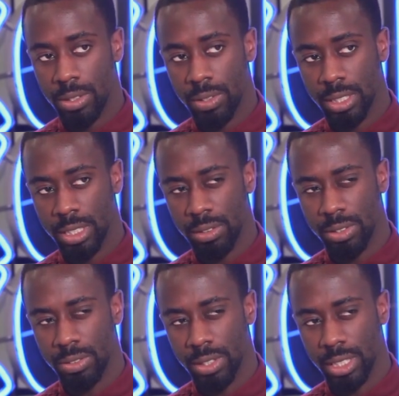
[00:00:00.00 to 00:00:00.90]

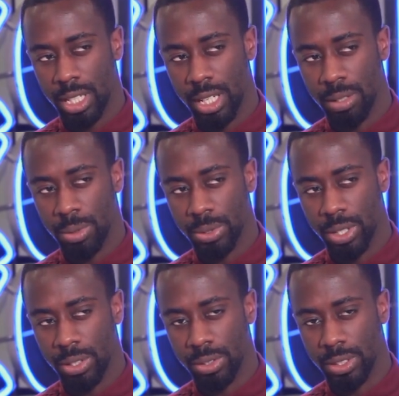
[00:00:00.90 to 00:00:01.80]
2007, 2008, what
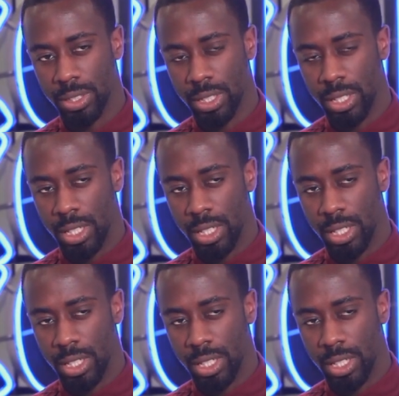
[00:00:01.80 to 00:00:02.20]
was going on?